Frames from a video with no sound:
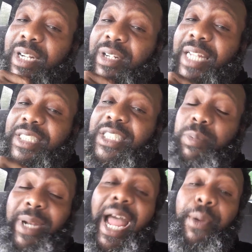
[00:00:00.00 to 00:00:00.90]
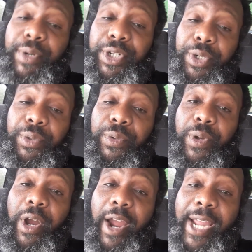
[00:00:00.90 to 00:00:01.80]
that's just what I would do.
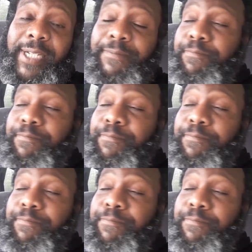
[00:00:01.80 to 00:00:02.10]
All right?